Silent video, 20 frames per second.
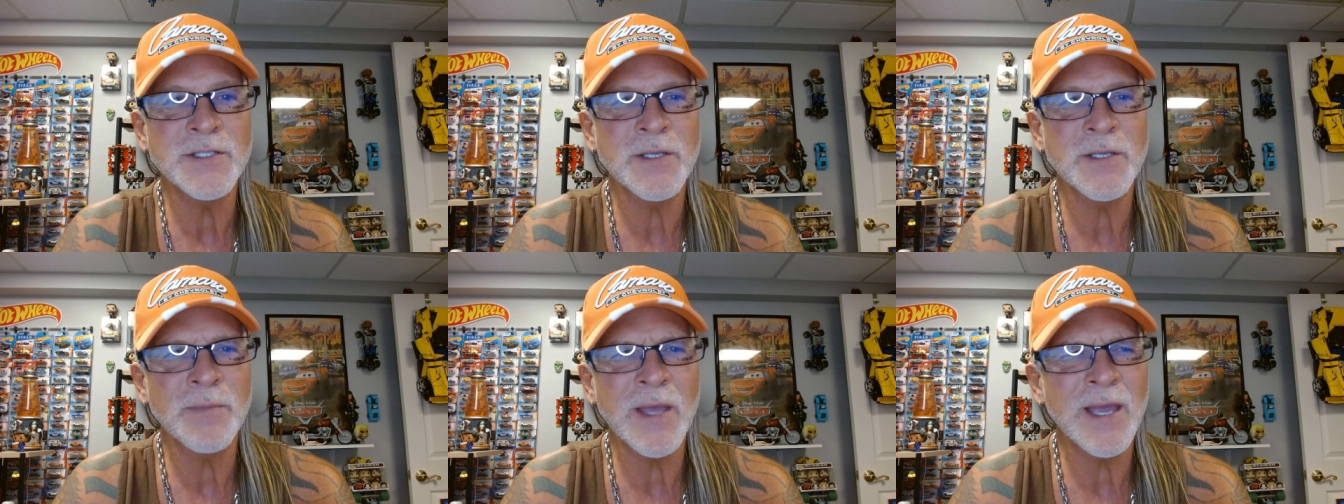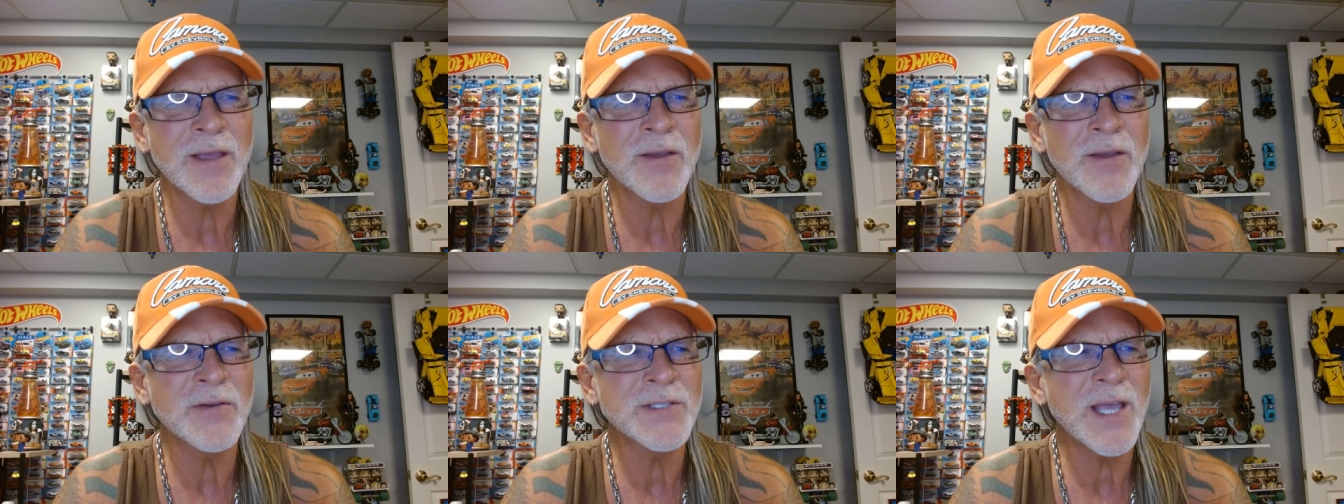Some
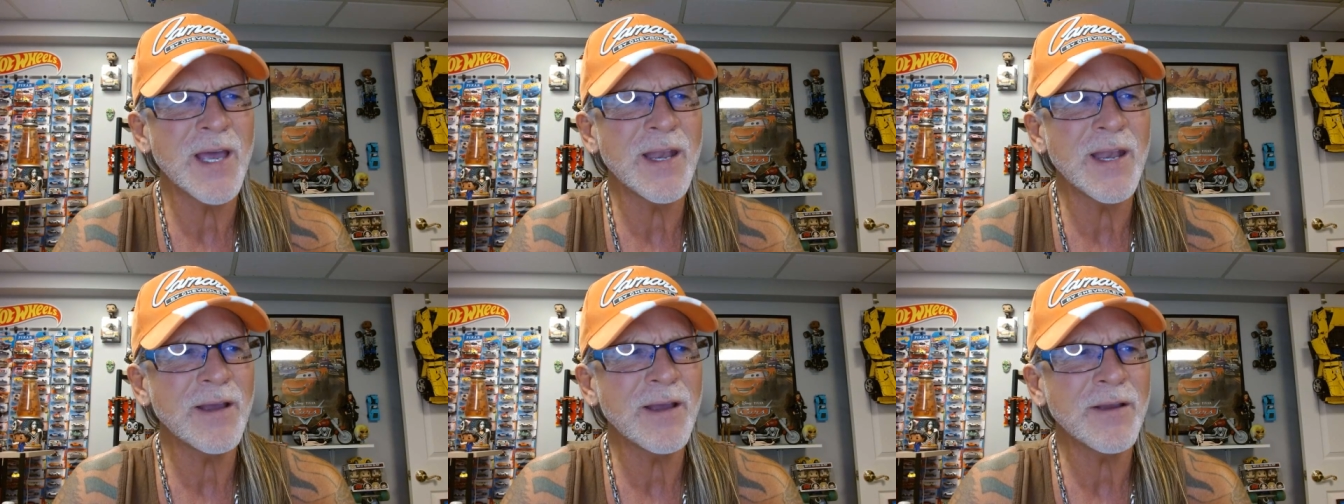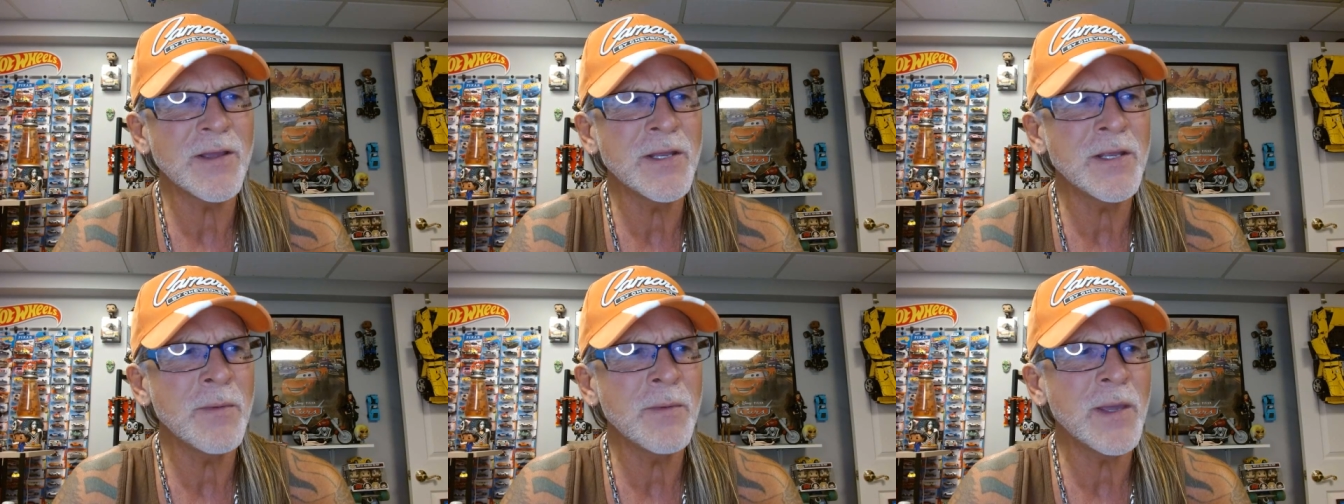guy goes, God, how
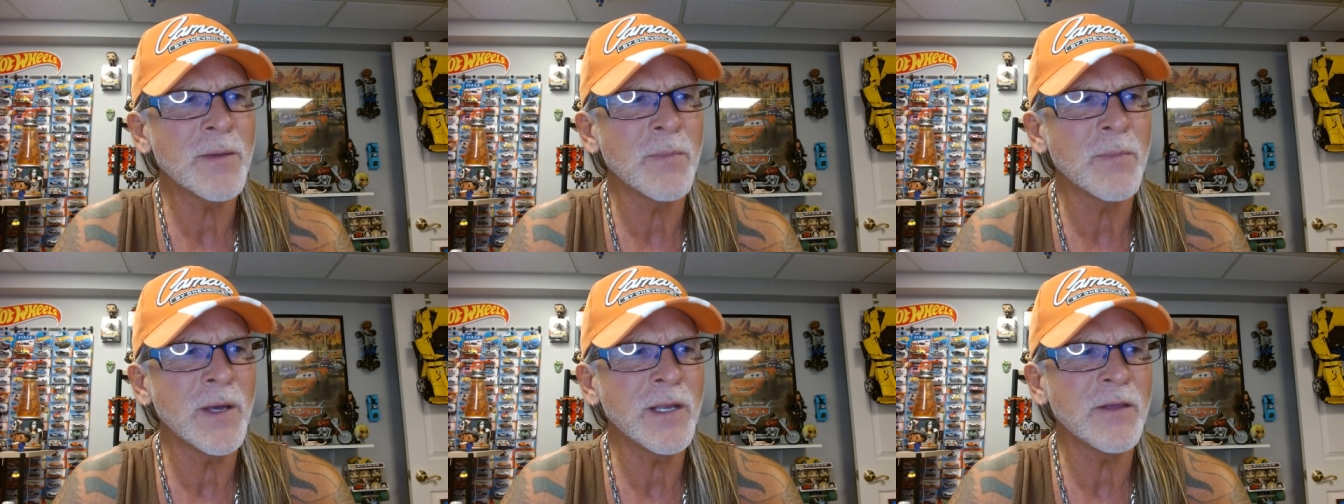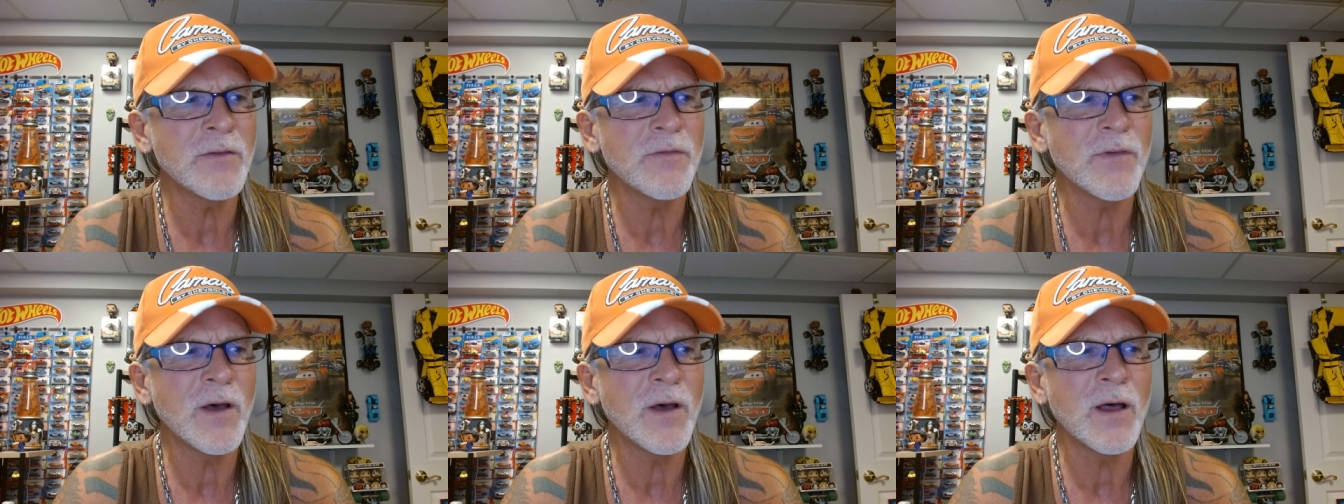can you make money
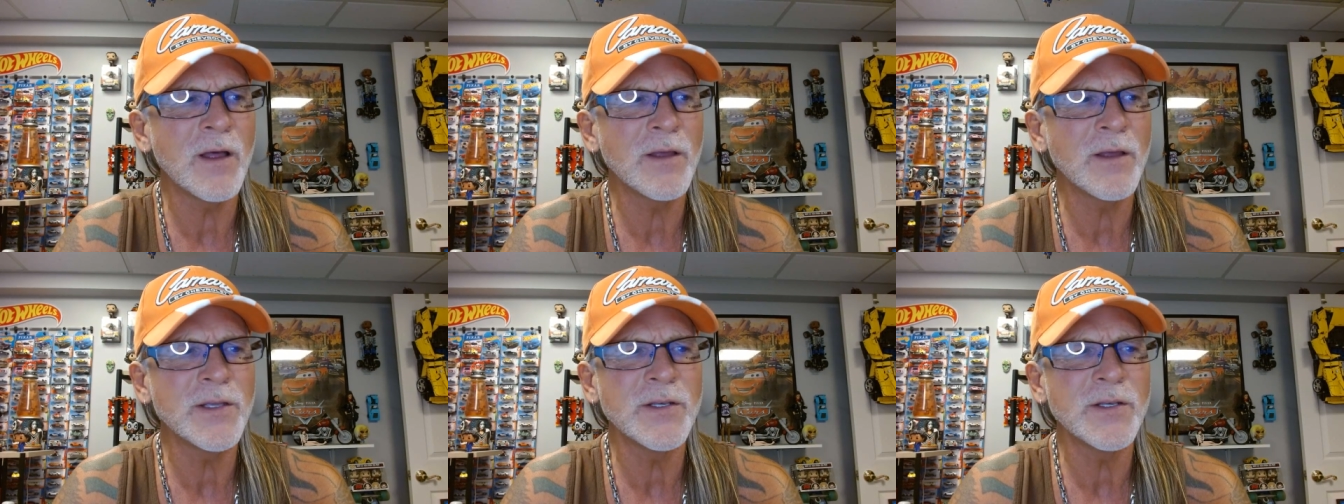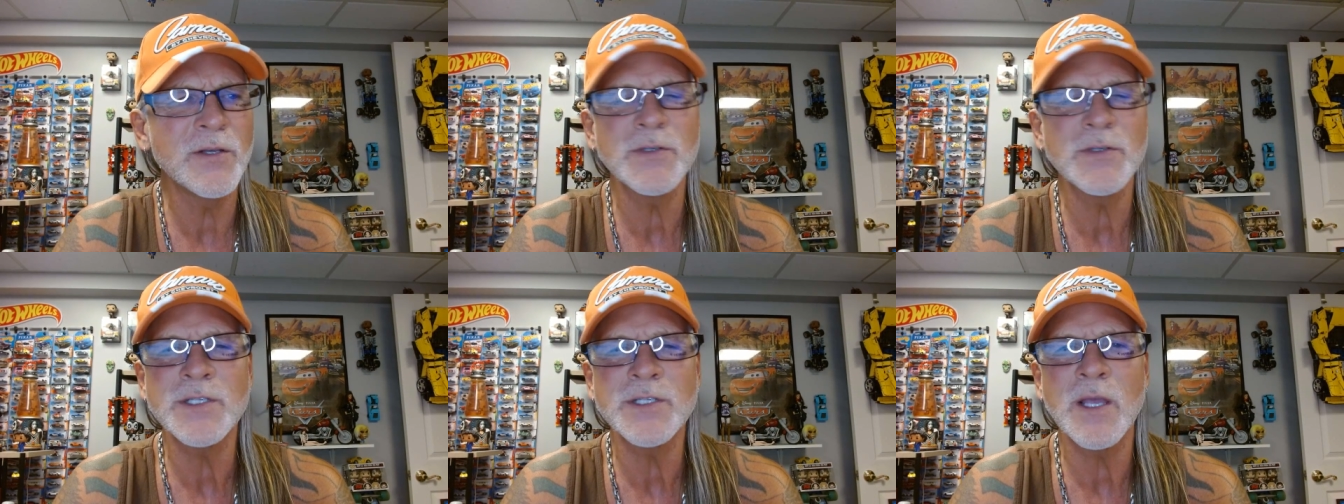if all, all you
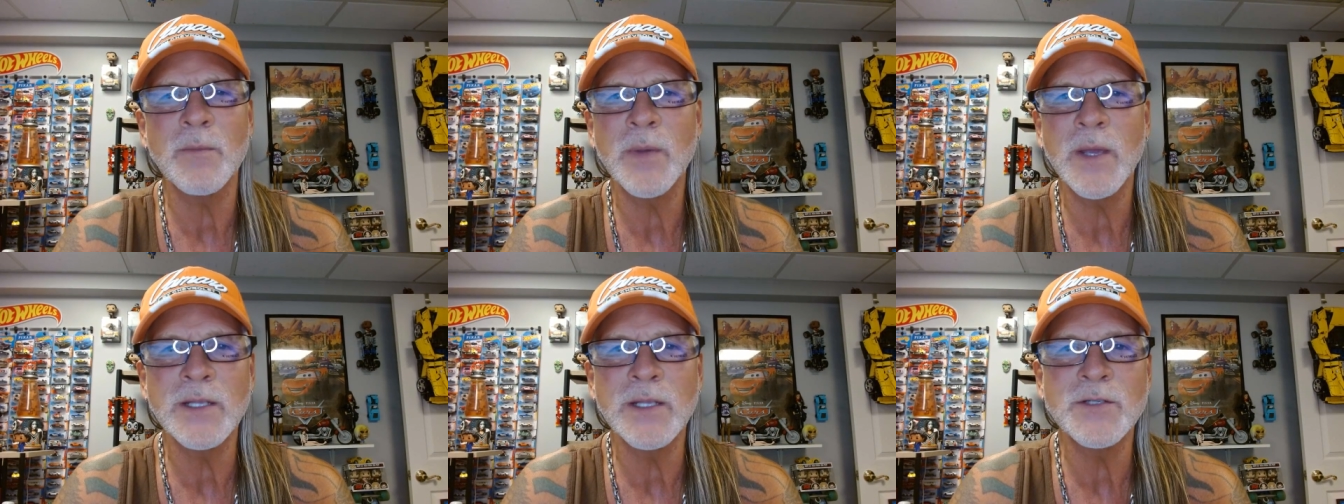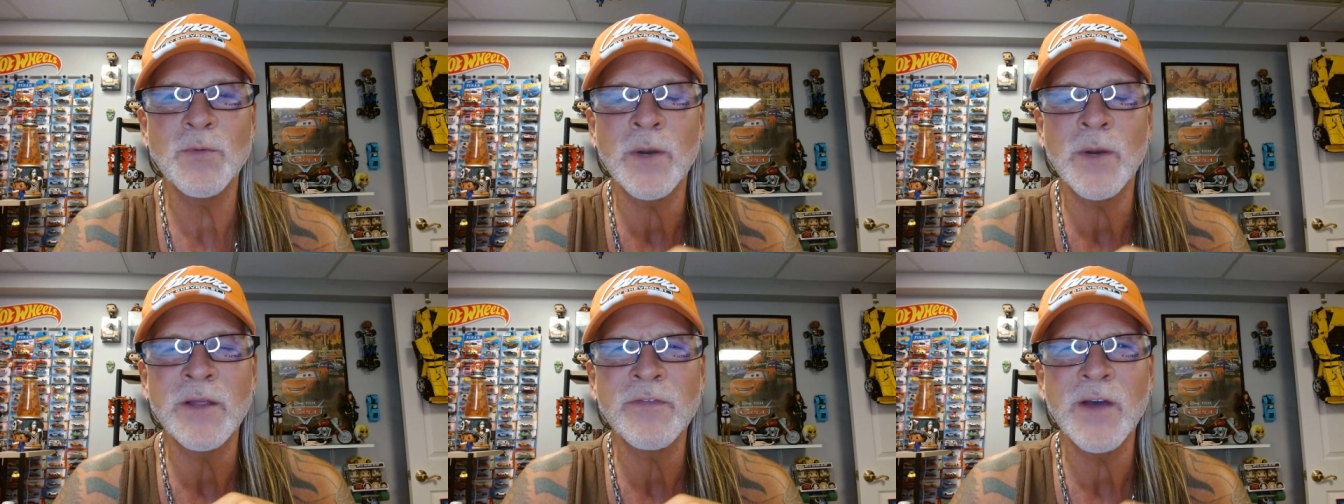do is get paid
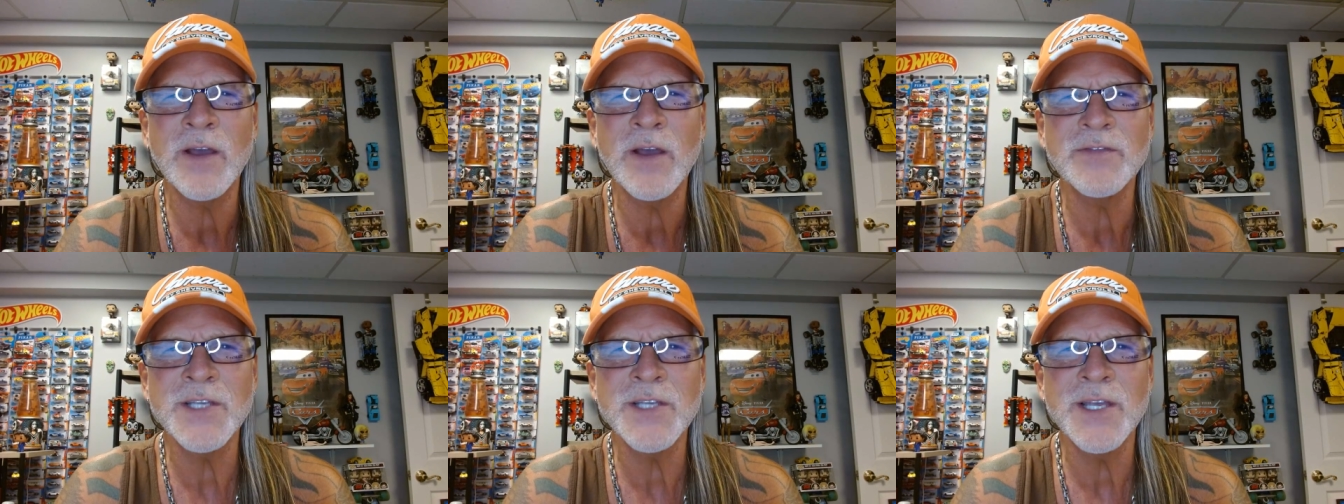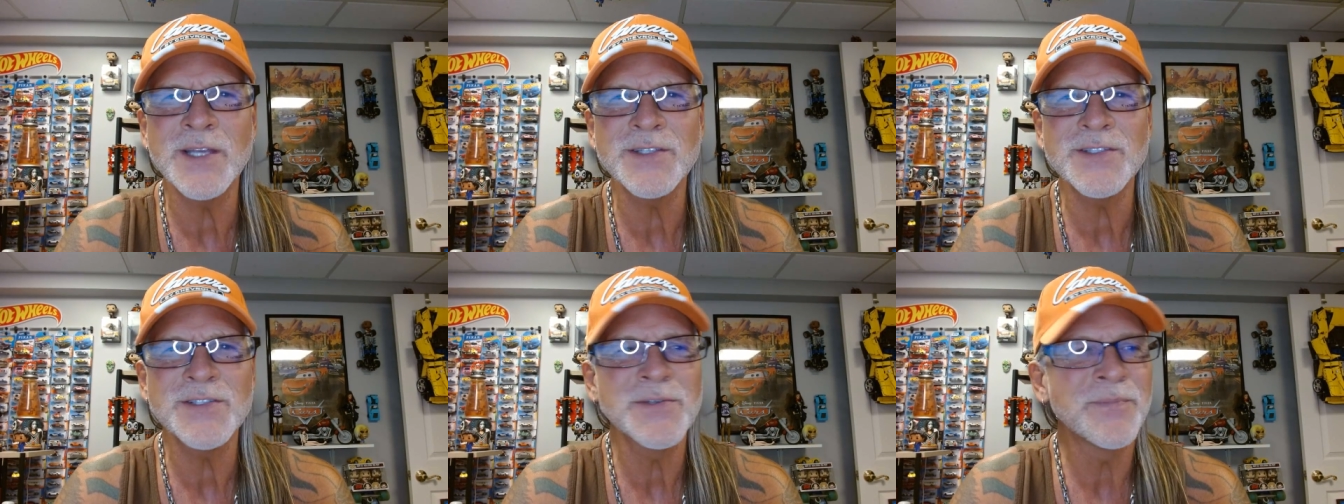25
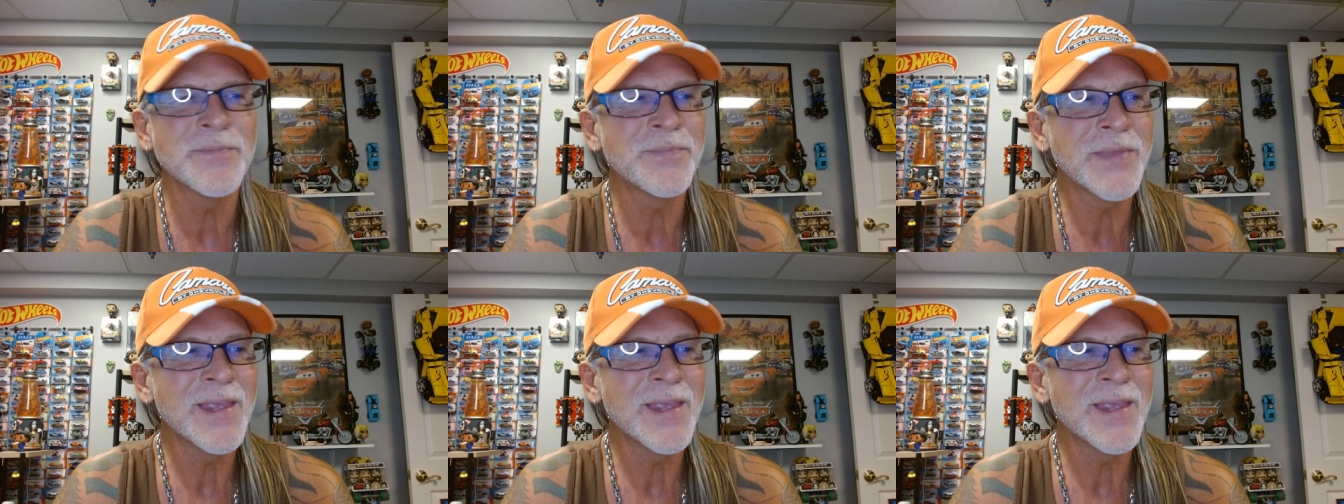cents?